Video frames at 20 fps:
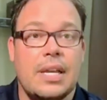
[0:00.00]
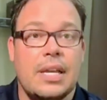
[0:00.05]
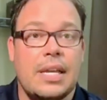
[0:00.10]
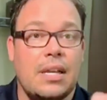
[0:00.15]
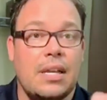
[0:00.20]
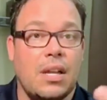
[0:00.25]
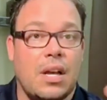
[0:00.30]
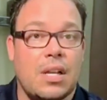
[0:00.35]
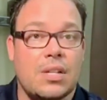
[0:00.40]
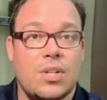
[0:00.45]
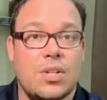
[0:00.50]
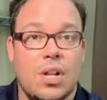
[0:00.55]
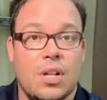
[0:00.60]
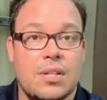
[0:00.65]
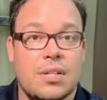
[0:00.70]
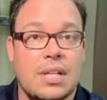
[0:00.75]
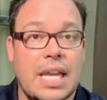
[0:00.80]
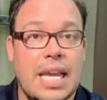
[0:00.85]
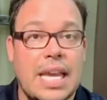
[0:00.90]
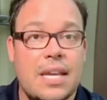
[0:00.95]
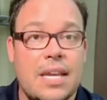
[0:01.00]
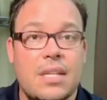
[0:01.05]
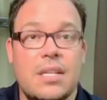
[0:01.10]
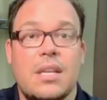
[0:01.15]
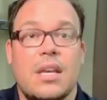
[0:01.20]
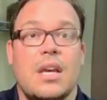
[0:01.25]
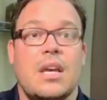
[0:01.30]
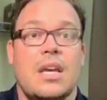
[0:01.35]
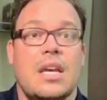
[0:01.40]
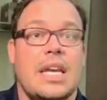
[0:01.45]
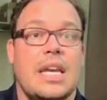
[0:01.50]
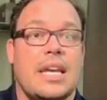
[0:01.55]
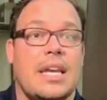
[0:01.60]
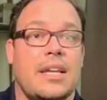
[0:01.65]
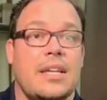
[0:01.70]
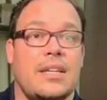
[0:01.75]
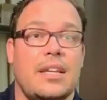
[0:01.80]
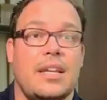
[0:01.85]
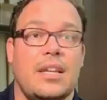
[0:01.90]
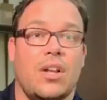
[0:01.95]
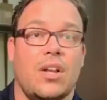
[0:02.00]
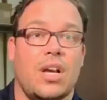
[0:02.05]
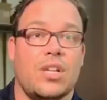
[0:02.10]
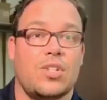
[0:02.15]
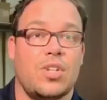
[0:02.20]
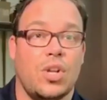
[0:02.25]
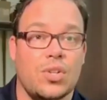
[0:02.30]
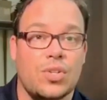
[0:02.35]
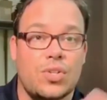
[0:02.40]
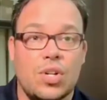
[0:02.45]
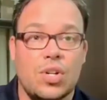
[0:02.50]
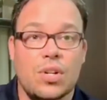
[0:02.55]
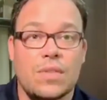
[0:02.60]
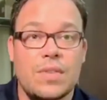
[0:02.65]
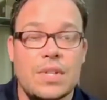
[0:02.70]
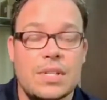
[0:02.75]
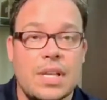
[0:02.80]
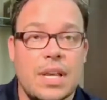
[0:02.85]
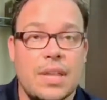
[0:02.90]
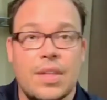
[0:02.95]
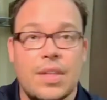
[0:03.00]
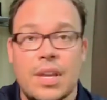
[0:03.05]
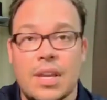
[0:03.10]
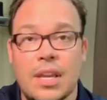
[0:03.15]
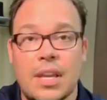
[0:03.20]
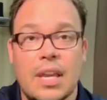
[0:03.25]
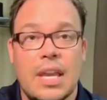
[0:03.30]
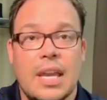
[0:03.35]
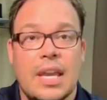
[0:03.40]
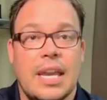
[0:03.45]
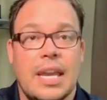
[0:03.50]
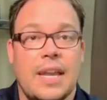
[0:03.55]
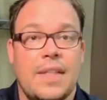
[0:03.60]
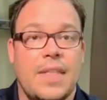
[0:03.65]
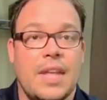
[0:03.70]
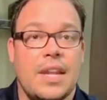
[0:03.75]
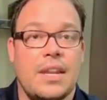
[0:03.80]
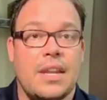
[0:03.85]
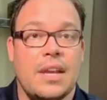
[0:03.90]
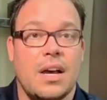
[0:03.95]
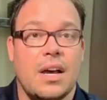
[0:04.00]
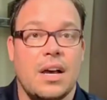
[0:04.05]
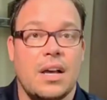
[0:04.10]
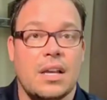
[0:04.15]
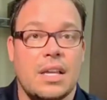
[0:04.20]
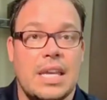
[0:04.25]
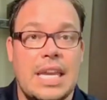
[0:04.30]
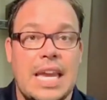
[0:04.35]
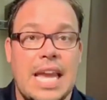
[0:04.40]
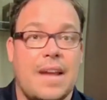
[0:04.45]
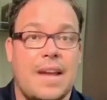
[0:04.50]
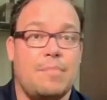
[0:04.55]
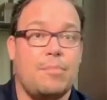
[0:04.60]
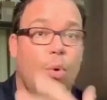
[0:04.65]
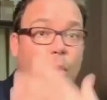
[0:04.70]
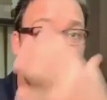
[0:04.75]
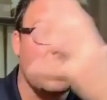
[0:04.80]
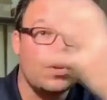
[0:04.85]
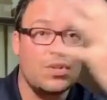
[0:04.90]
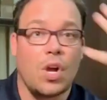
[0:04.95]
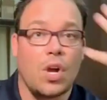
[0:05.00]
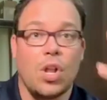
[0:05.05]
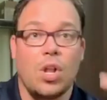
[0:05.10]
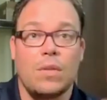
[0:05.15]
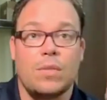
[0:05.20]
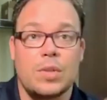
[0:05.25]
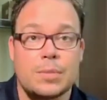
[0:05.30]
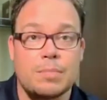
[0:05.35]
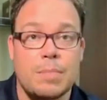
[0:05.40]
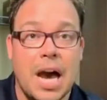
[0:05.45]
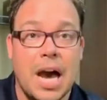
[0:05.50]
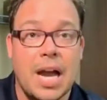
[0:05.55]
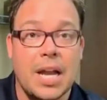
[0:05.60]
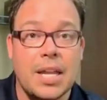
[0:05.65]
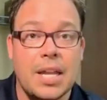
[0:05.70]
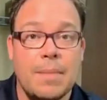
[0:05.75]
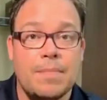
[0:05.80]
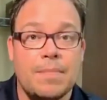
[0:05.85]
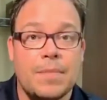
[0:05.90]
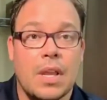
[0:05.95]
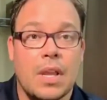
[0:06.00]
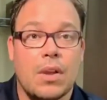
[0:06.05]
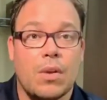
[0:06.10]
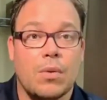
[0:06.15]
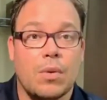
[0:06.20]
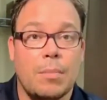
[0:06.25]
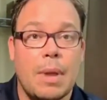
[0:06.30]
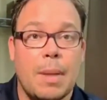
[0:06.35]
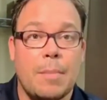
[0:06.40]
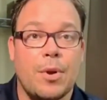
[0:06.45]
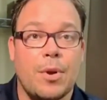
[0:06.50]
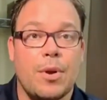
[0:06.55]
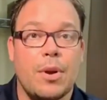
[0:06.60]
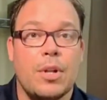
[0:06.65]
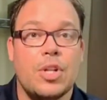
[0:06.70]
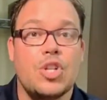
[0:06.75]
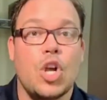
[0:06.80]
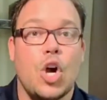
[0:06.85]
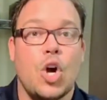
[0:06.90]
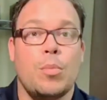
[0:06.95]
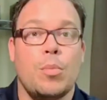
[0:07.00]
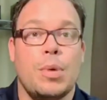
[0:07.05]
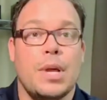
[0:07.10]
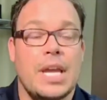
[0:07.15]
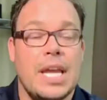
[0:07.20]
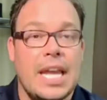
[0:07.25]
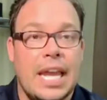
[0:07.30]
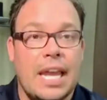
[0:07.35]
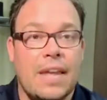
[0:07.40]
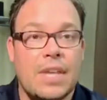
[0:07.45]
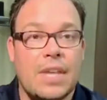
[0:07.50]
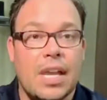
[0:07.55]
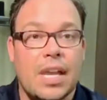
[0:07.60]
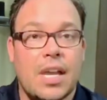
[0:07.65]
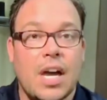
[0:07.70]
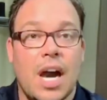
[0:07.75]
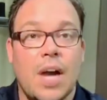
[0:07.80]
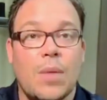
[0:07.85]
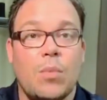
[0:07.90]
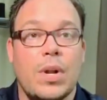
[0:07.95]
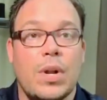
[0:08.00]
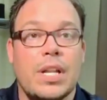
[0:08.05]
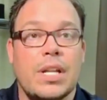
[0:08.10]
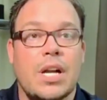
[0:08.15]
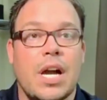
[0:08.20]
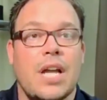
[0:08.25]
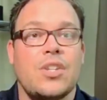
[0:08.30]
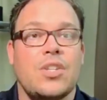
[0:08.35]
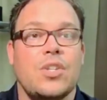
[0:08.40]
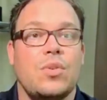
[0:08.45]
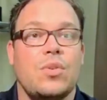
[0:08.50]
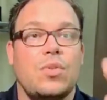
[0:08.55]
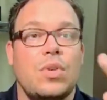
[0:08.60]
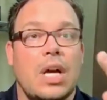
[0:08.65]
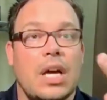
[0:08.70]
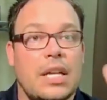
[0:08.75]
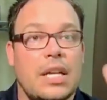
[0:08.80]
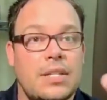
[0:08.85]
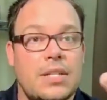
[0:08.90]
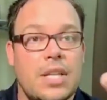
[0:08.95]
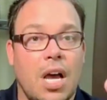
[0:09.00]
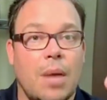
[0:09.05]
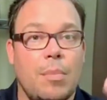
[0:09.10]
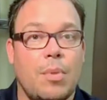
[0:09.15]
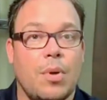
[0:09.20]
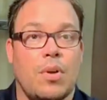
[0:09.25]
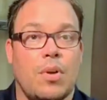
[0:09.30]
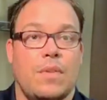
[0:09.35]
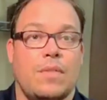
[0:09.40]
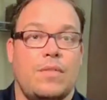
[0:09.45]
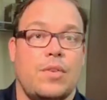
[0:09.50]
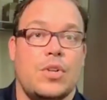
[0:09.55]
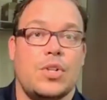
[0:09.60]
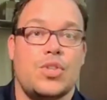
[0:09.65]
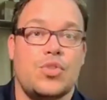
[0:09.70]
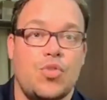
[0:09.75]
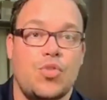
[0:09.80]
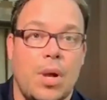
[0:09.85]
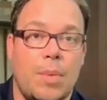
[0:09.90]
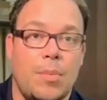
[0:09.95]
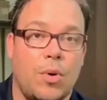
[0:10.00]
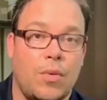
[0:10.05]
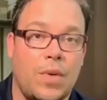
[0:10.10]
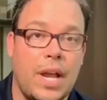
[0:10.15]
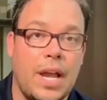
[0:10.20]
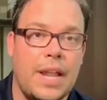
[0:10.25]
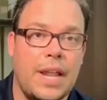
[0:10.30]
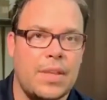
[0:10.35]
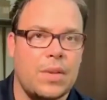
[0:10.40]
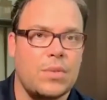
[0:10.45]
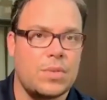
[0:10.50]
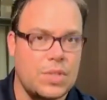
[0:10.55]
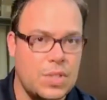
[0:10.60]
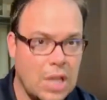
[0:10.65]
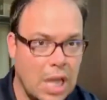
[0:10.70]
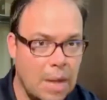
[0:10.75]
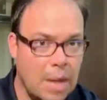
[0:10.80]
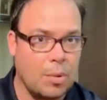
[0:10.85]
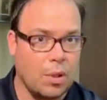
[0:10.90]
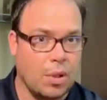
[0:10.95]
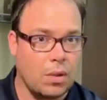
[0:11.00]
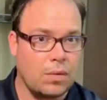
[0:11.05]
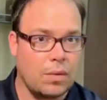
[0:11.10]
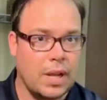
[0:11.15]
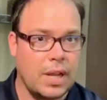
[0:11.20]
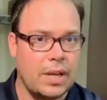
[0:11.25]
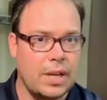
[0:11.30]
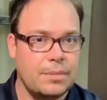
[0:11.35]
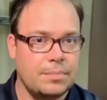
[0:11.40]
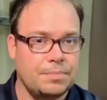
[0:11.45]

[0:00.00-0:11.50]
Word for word: He lost all his land and he lost all his servants, I think. And then uh, he had boils all over his body. Remember Job. And then God, what did God do? Double for his trouble, right? I think it was double, right?